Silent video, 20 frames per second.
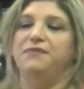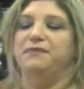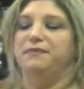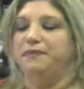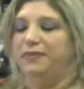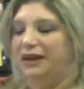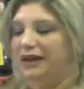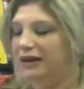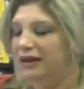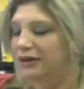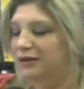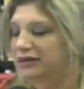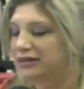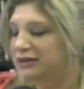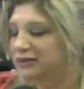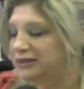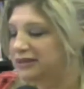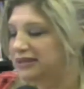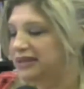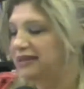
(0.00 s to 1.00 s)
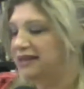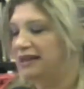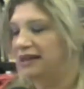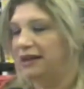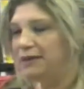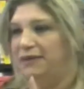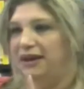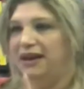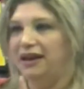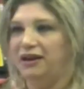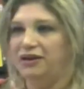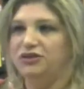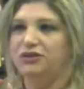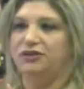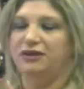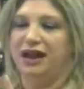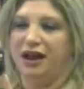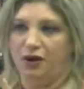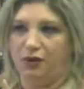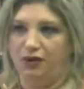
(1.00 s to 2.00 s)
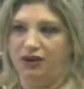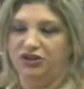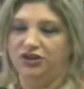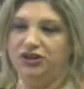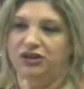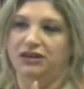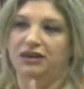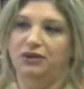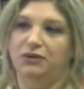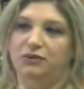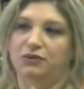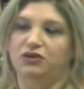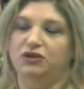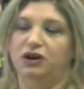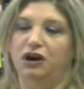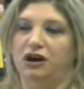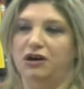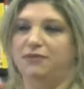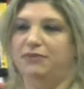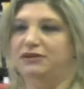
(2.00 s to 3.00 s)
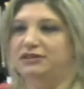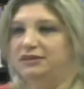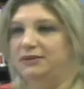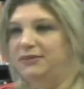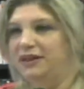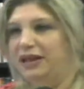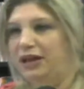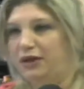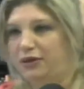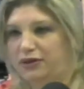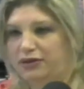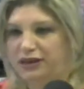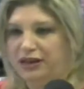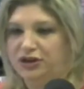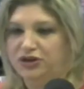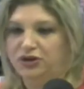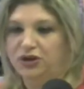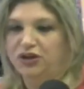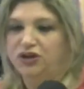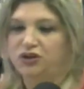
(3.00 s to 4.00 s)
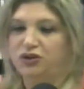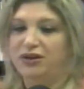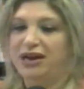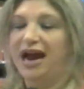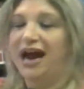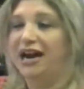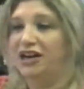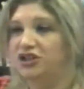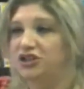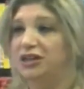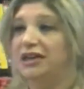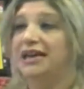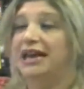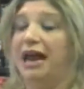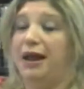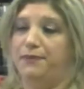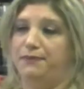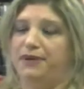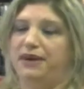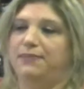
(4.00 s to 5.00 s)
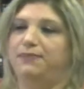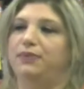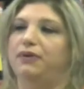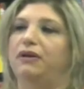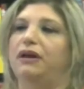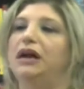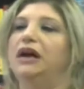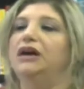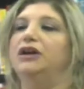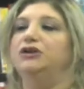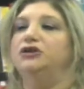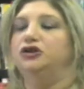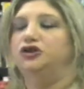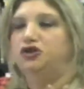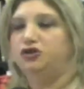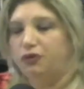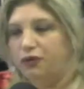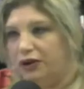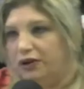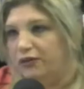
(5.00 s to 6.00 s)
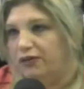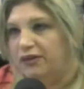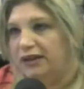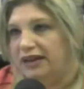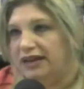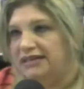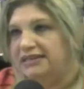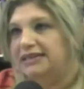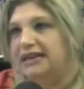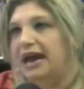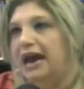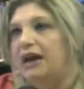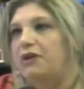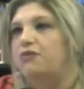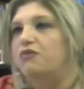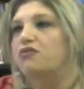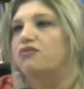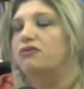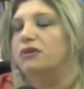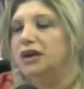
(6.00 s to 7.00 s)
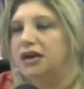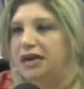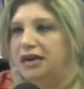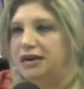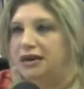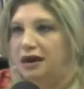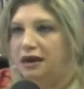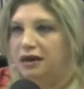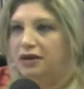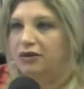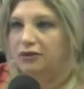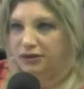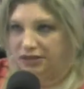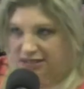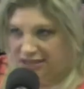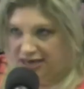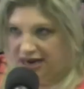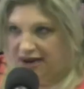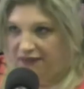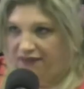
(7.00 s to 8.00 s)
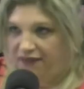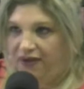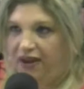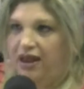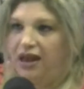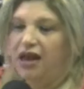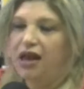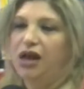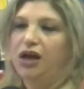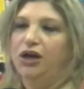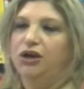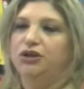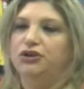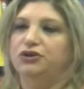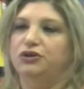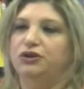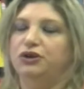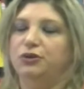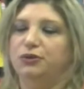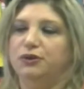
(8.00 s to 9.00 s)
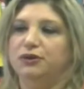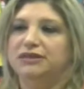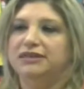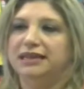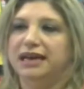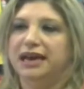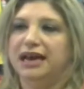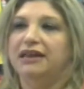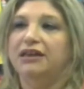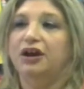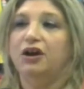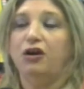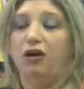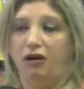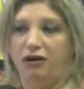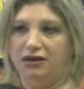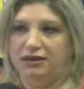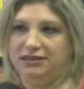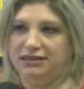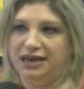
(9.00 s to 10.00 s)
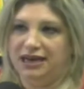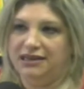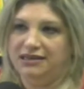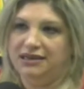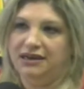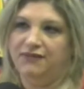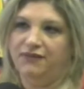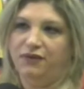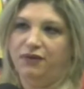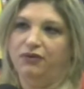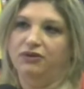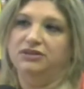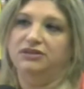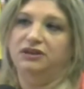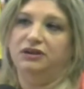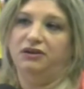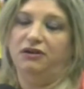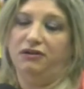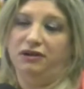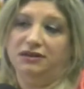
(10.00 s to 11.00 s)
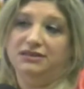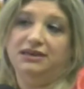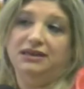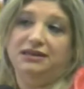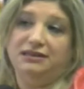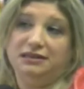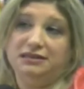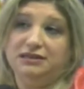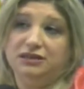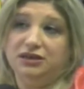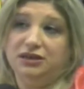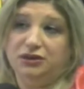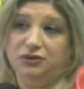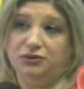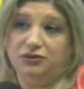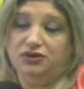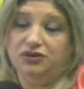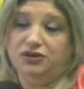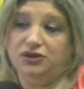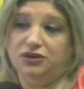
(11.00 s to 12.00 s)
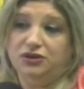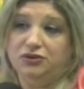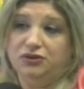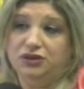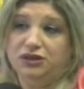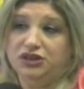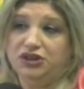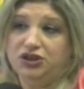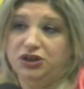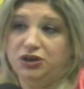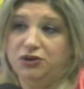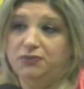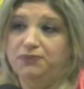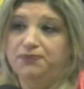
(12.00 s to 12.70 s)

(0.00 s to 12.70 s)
But here's the thing. Let me answer that question, and then we'll talk about some of the other things you can do to actually get people to join your list and read your stuff. So you were saying the content, and of course the content is a huge, huge issue.